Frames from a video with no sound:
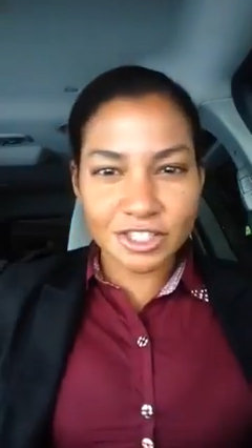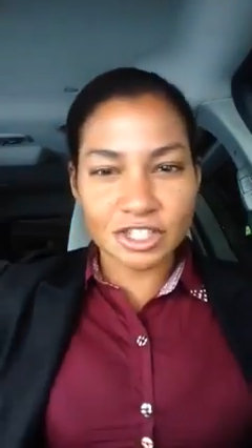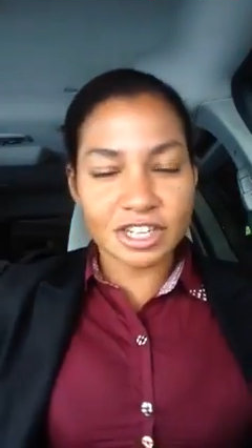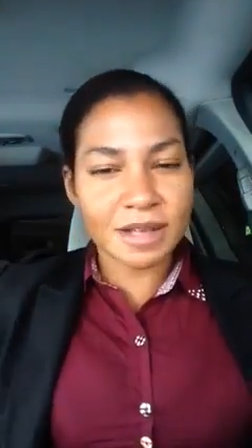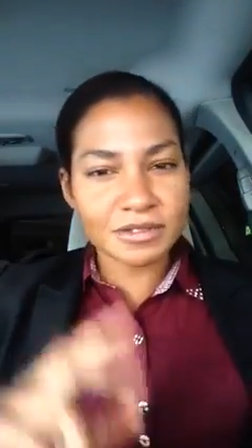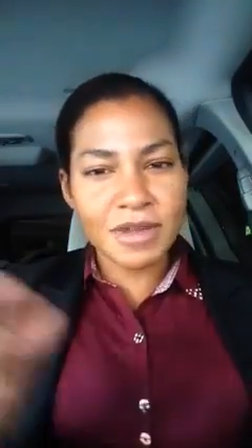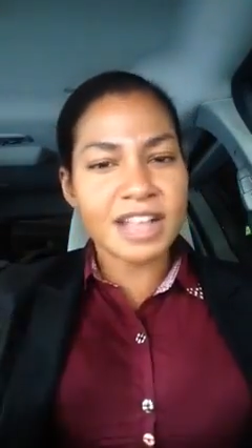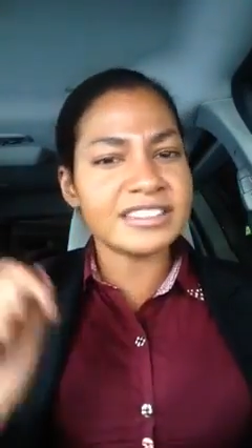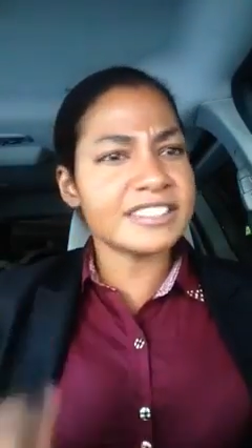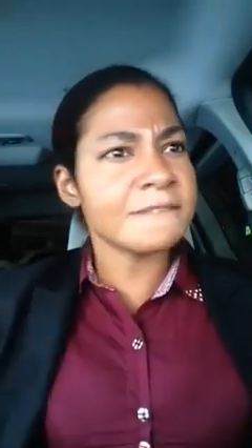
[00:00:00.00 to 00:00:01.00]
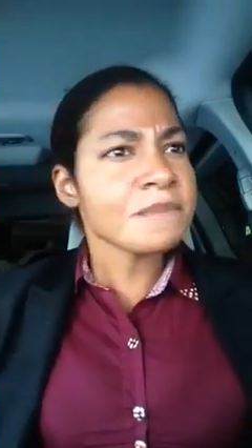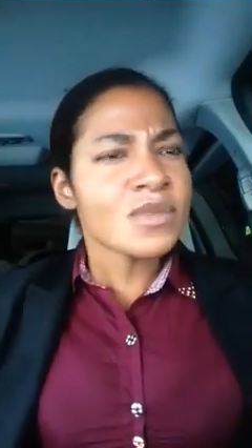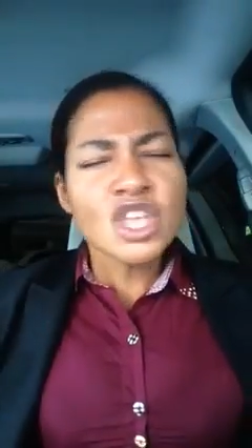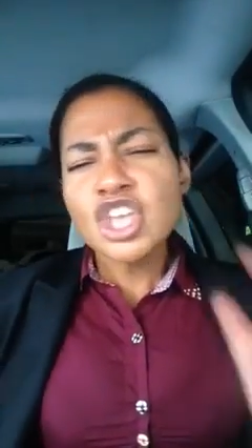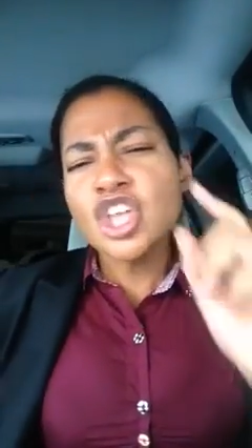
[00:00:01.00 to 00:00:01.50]
surgeon. Comes around and says,
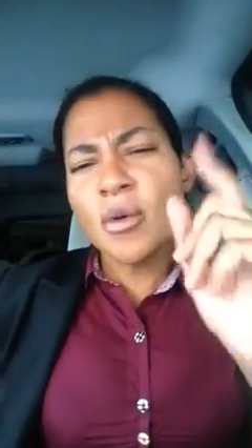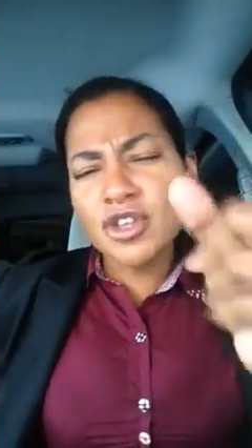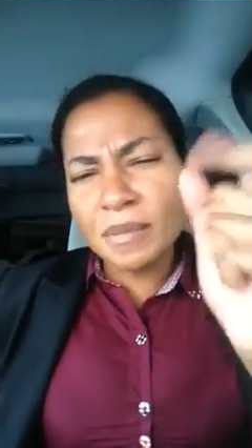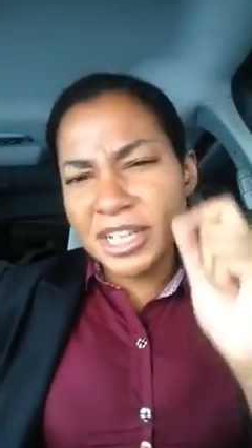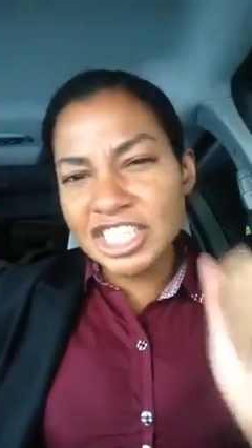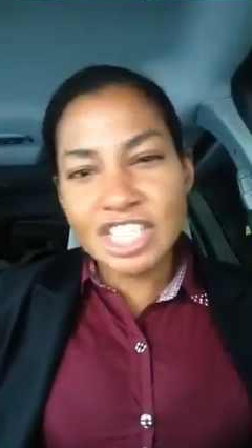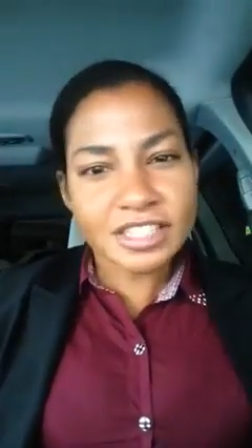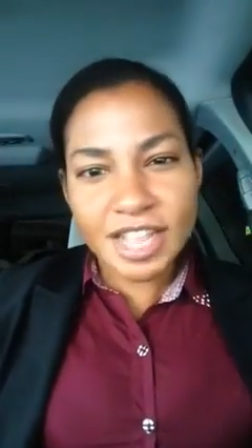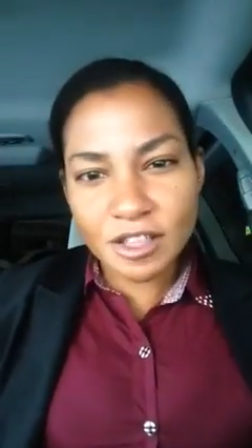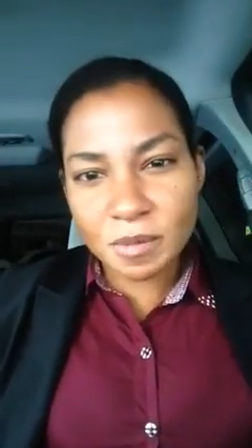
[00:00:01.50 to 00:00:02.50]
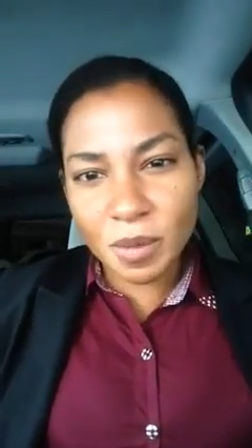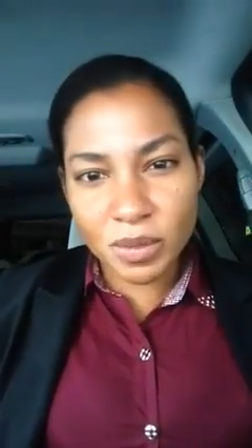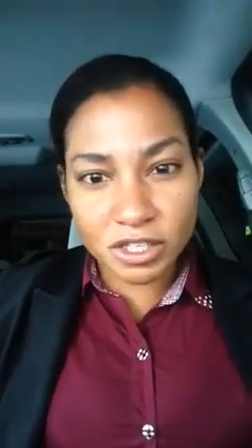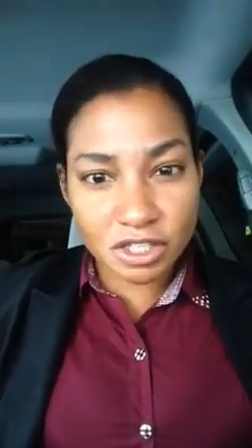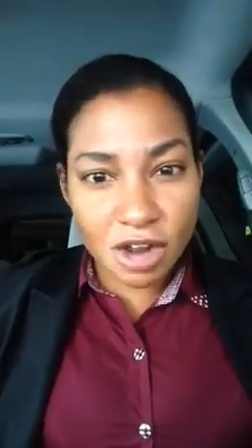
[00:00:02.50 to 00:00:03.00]
you know what, you can be just like those people
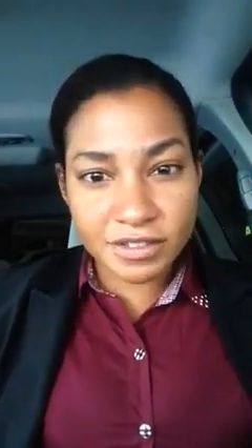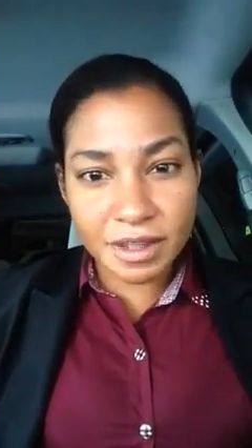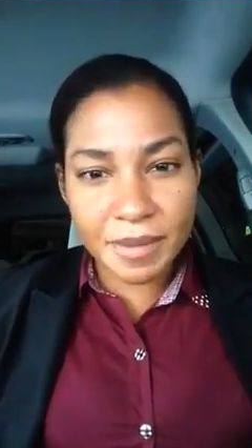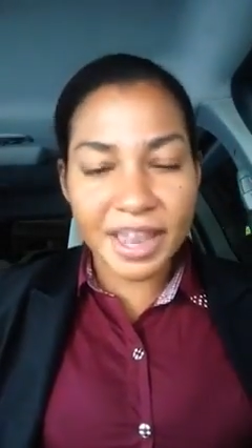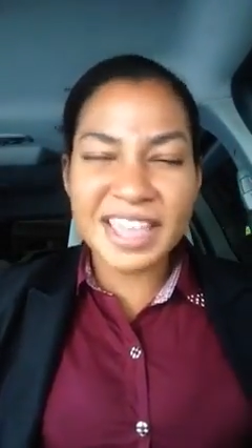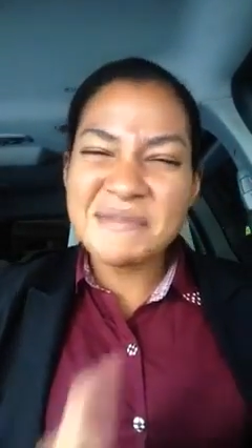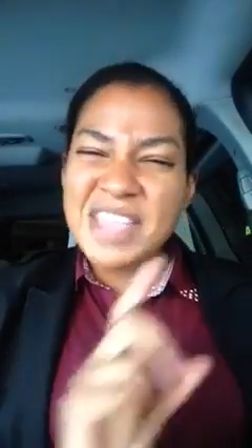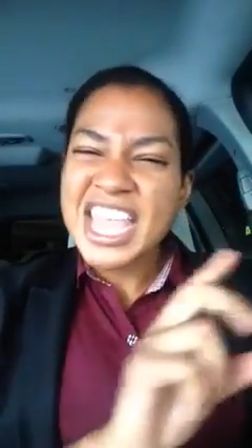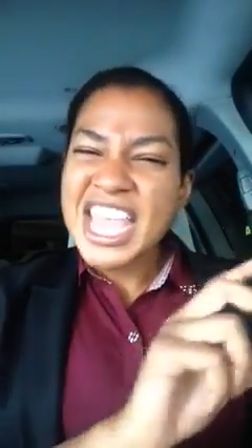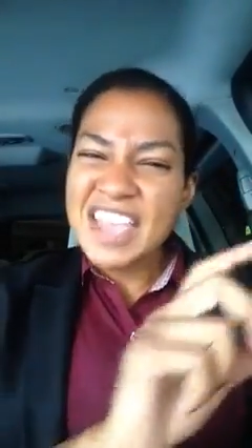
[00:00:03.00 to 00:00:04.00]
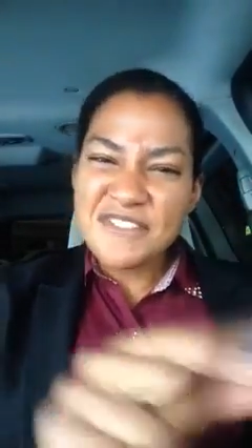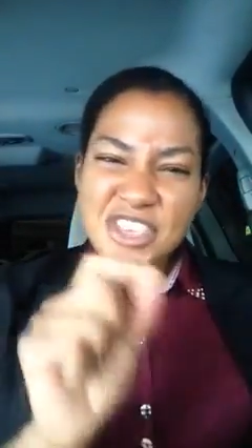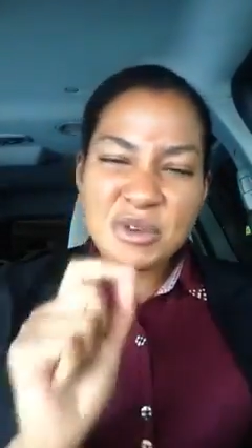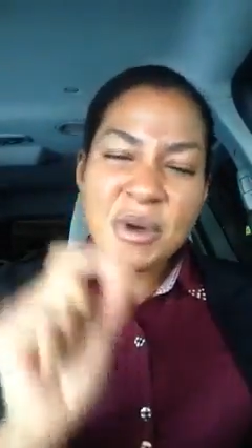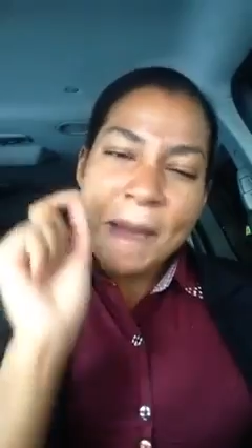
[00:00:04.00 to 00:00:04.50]
with the stars on their belly if
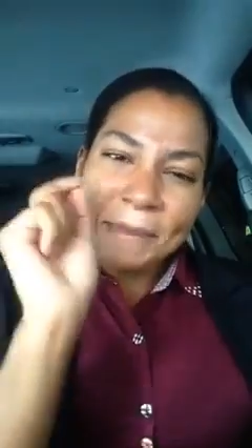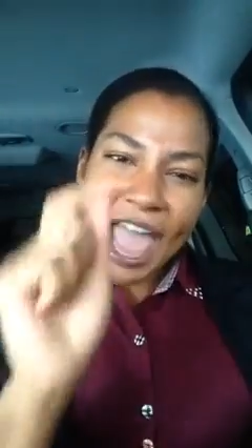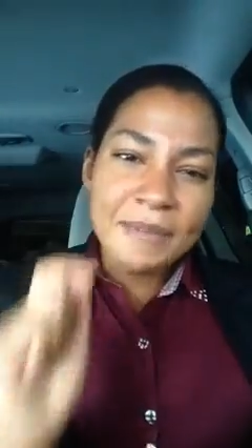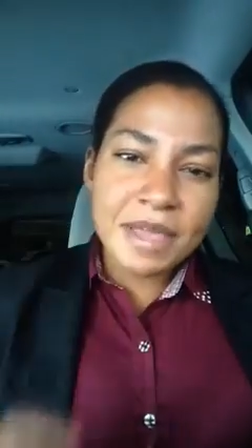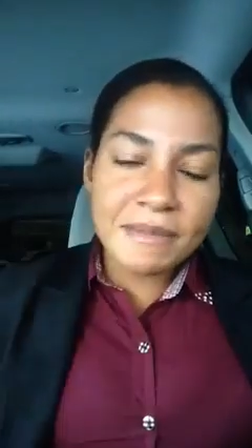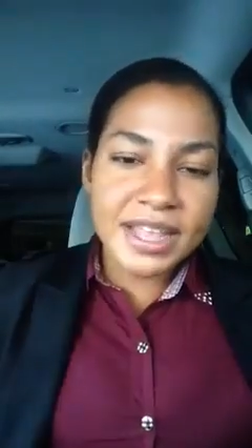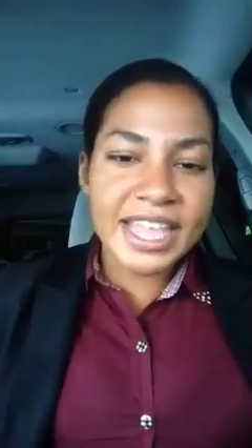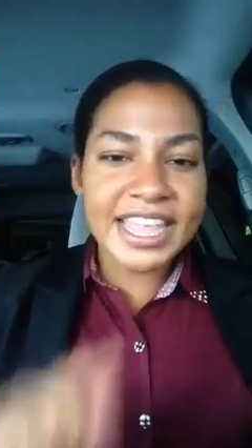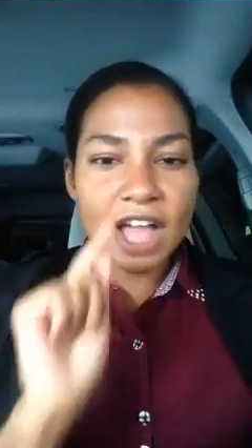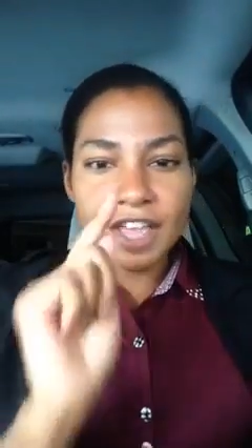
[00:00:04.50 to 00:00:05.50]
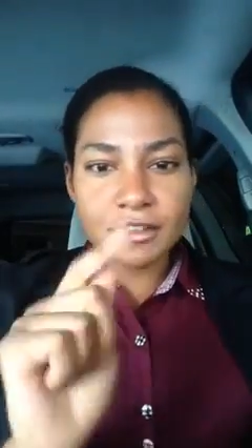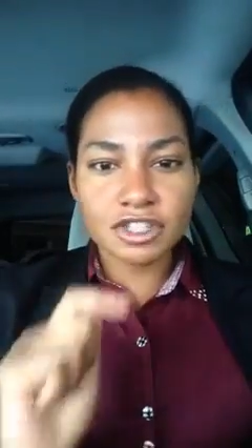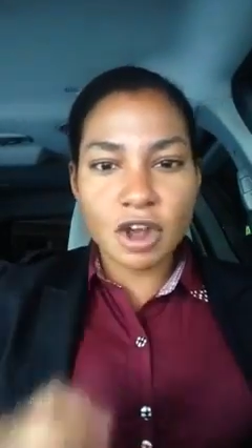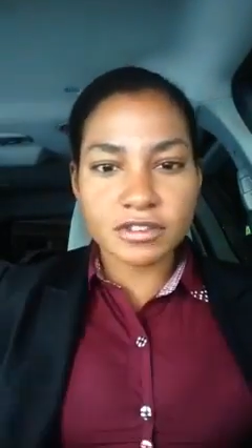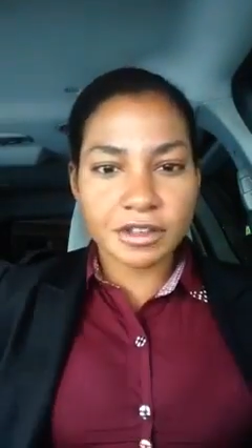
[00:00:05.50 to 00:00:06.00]
you pay me money and I'll give you
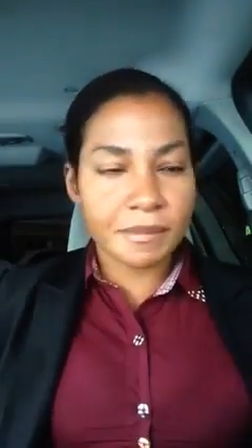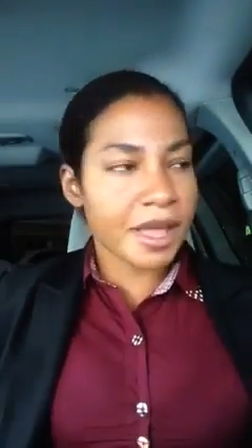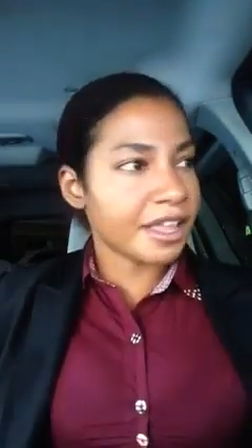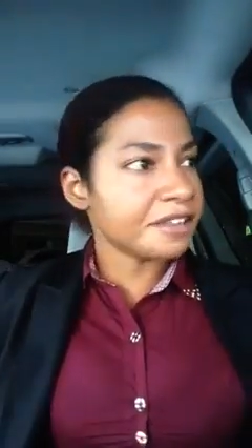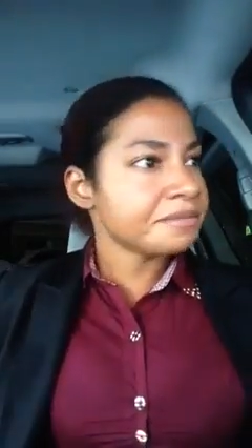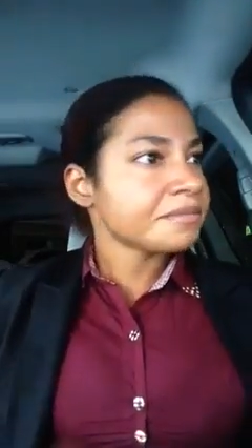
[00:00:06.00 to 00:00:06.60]
stars on your belly.